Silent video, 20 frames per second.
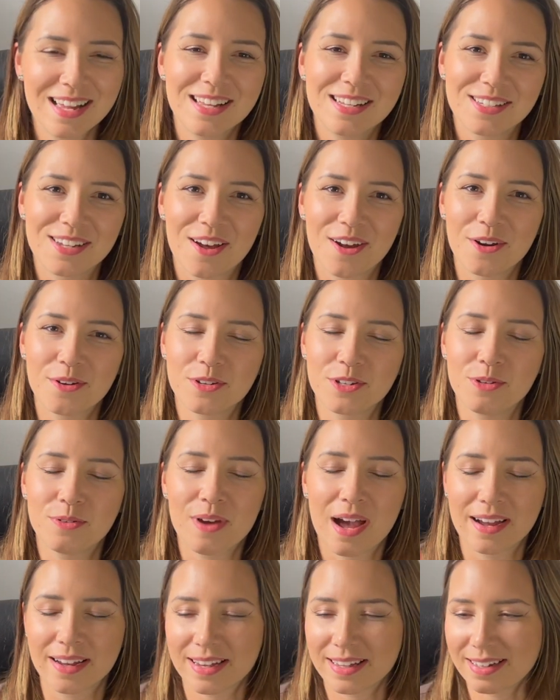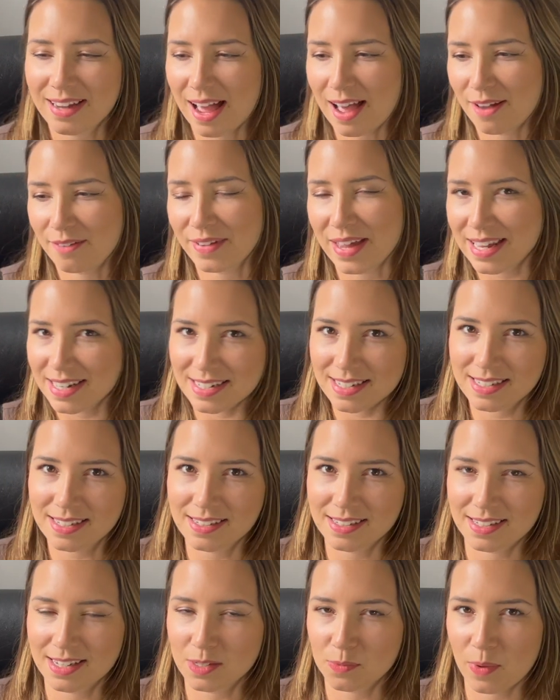So you can have
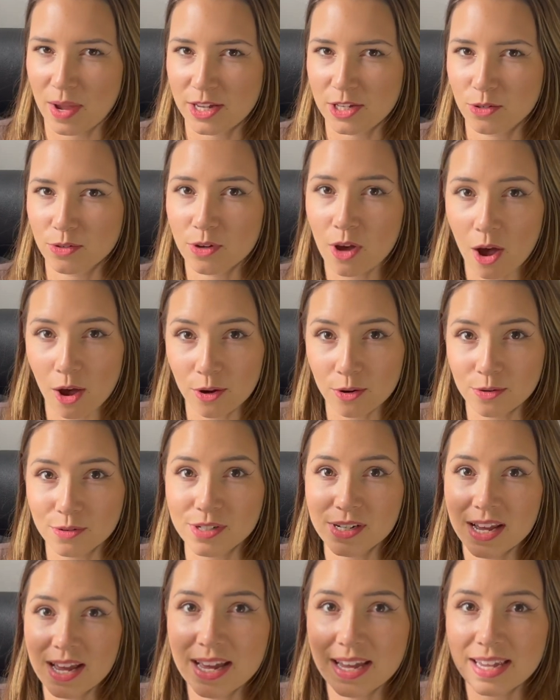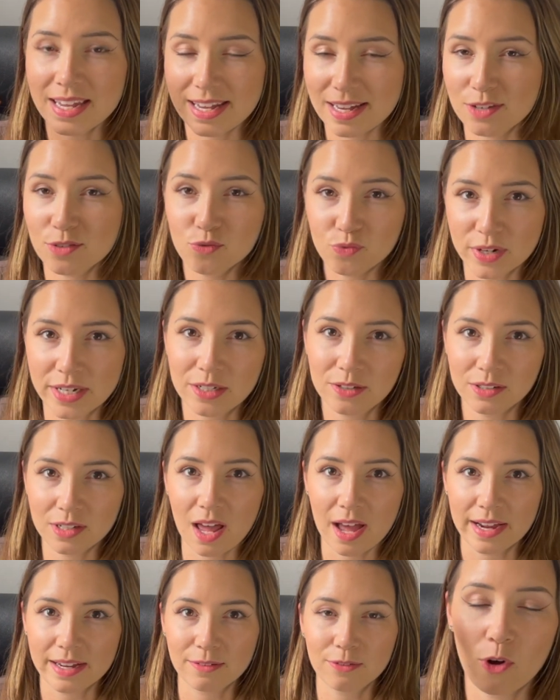instances where you code in real
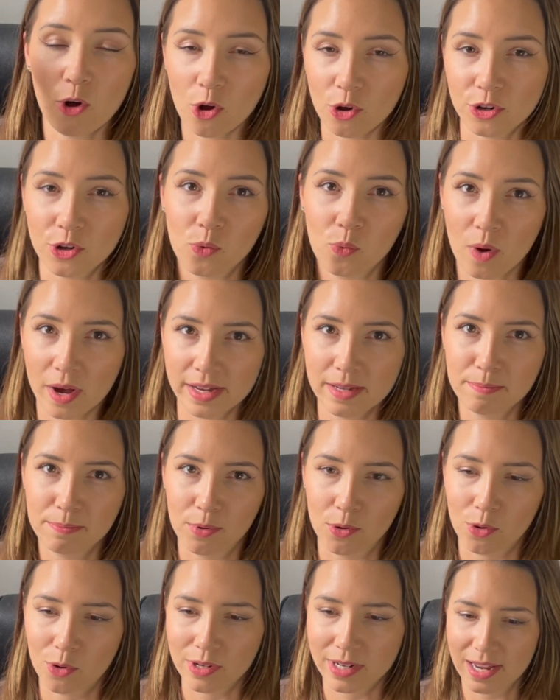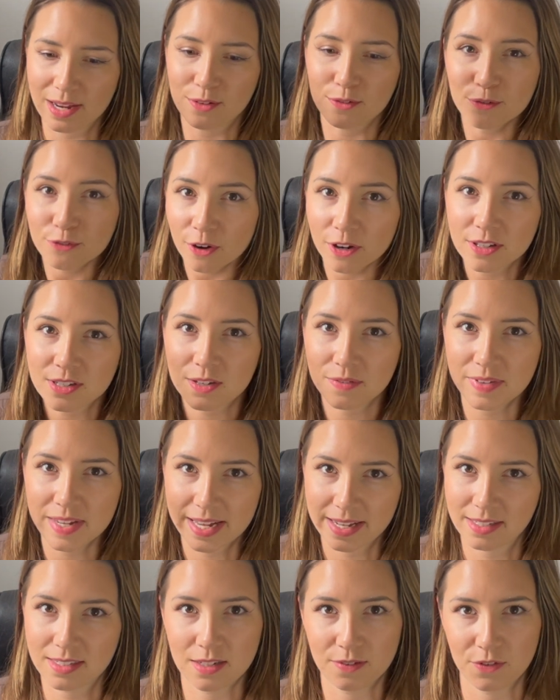life on a whiteboard in front of the
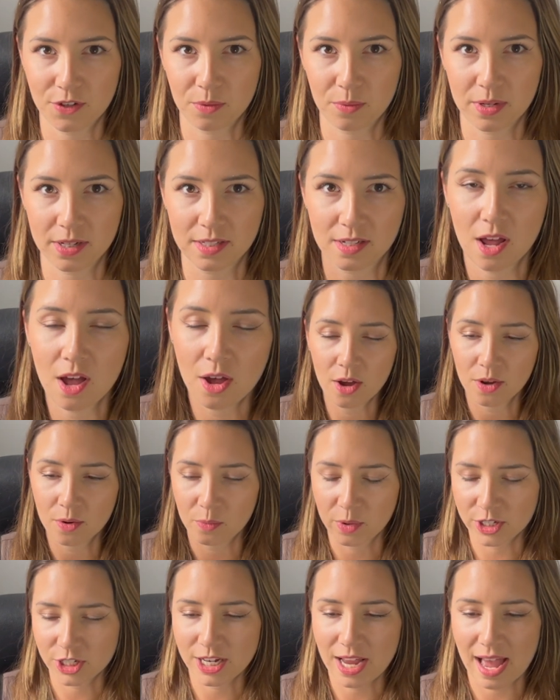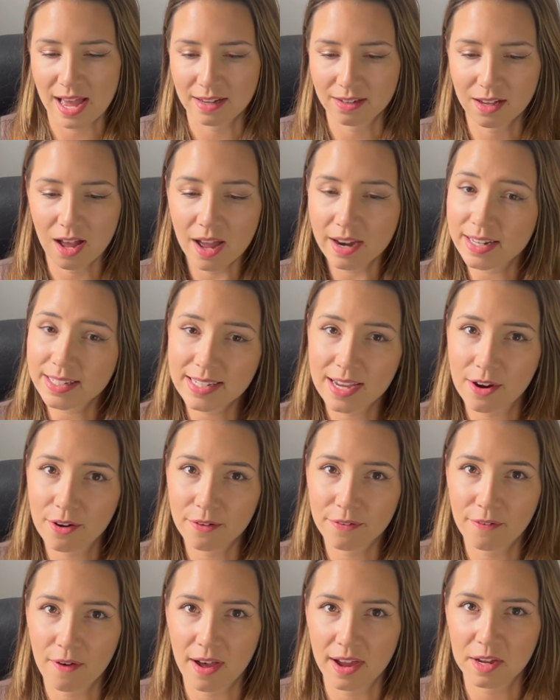interviewers, which, yeah, kind of
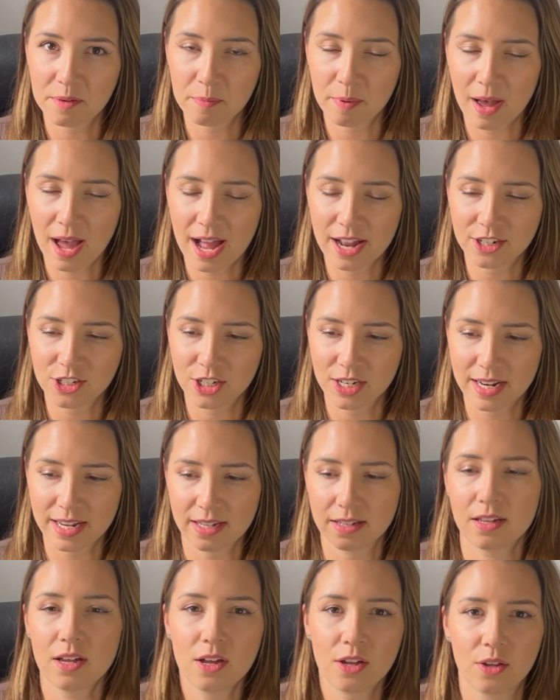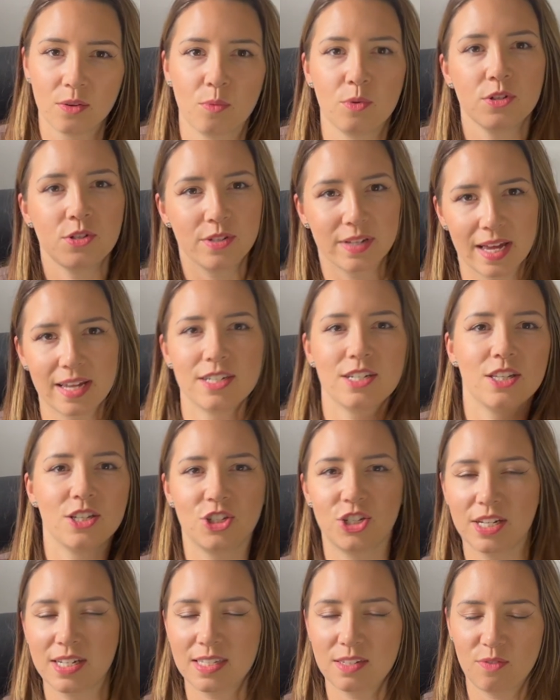terrifying, but actually once you get into the
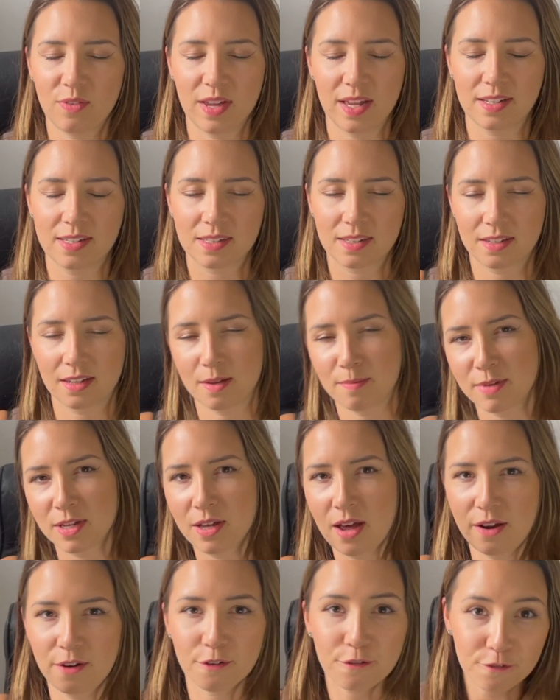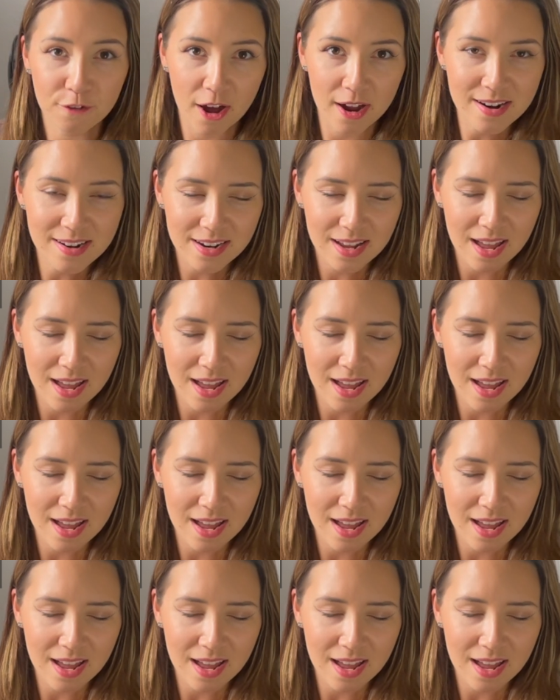gist of it, can be kind of fun.